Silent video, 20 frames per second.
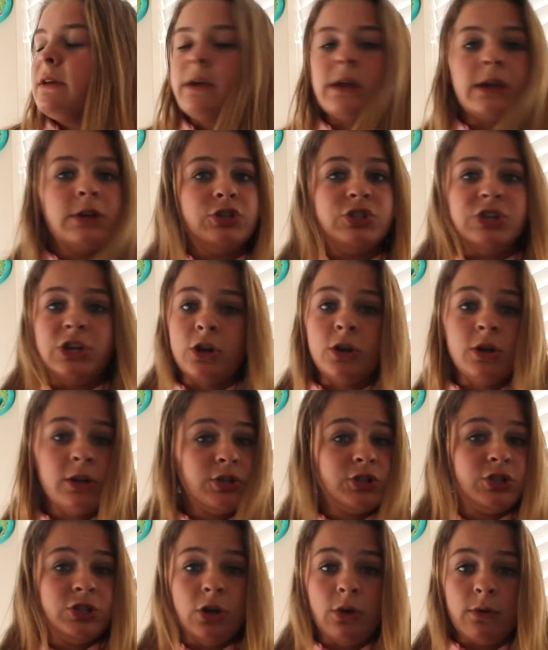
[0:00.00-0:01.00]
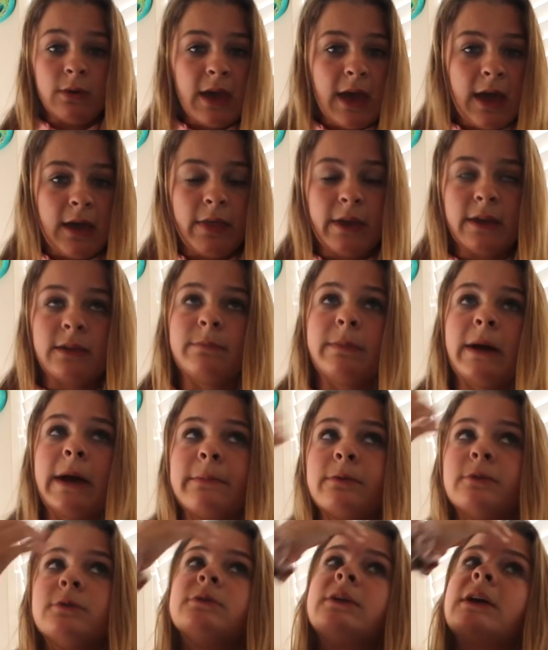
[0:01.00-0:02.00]
like, is she hurt? Is she okay? Like,
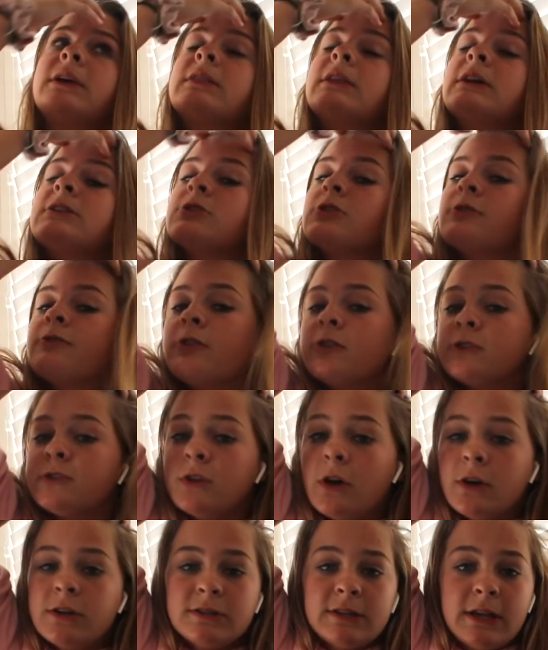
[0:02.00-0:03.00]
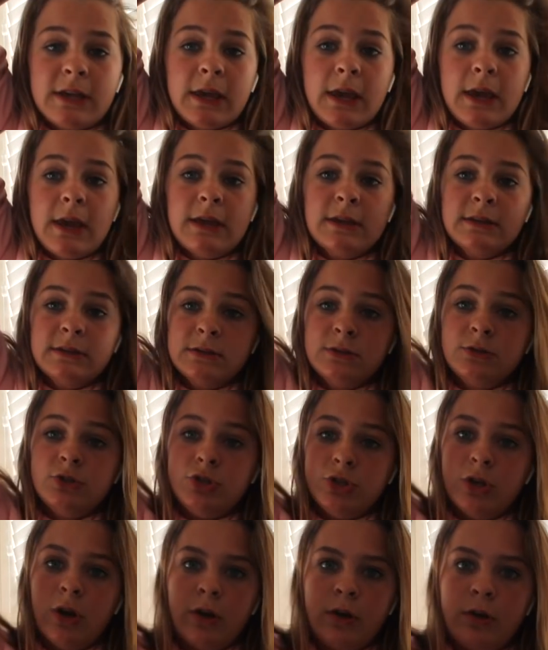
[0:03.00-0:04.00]
Piper, like, that's her first thought, is, like, is
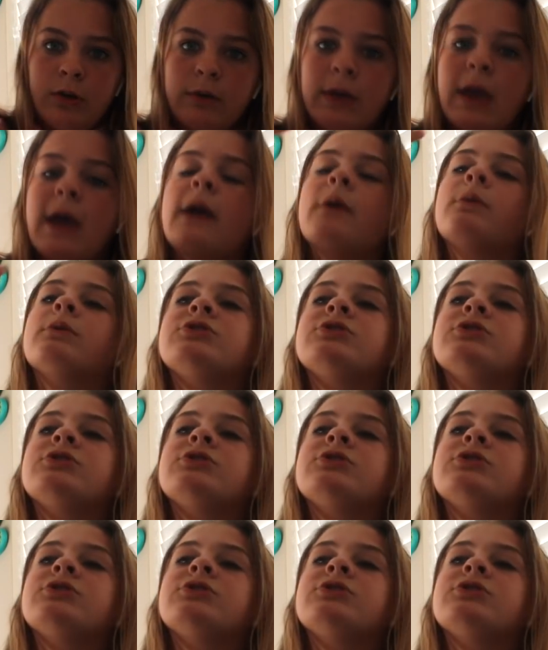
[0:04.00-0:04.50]
Gianna okay?